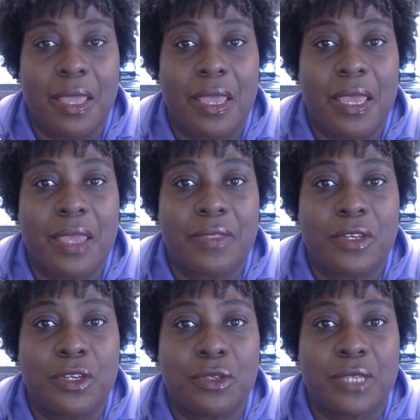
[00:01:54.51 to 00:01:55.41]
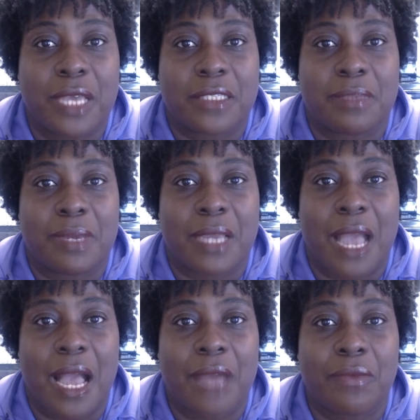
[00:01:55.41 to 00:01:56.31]
In the New Testament,
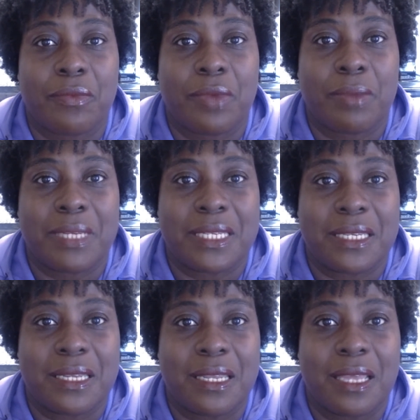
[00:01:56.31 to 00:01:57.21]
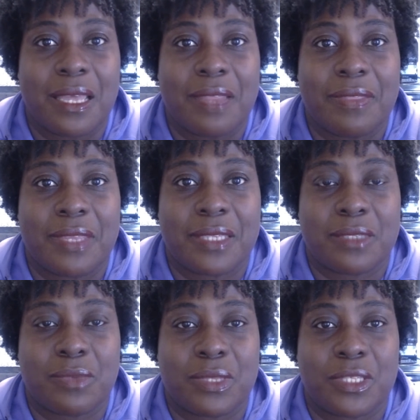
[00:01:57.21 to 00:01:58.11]
God remedied
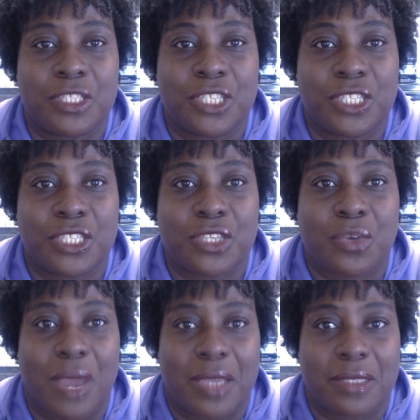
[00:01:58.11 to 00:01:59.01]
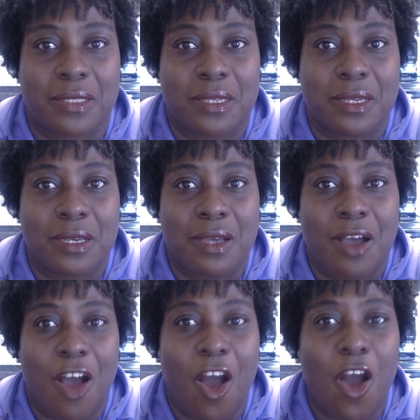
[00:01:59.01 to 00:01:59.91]
this with Jesus Christ.
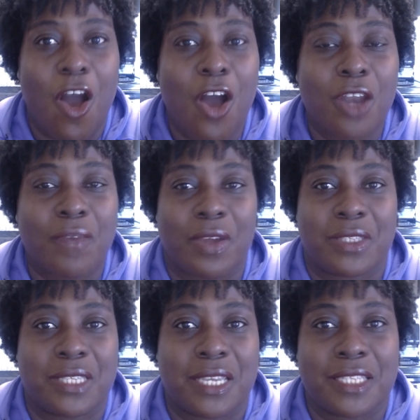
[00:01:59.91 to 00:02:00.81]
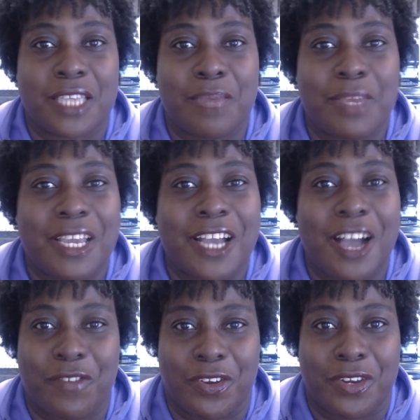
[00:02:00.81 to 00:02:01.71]
All of our sins can be
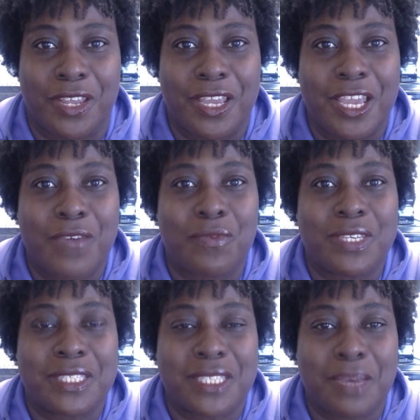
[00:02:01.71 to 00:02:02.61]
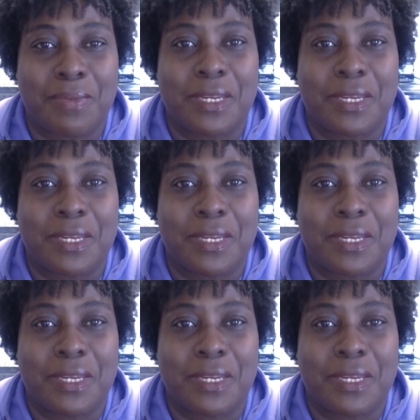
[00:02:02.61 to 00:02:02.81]
covered if we simply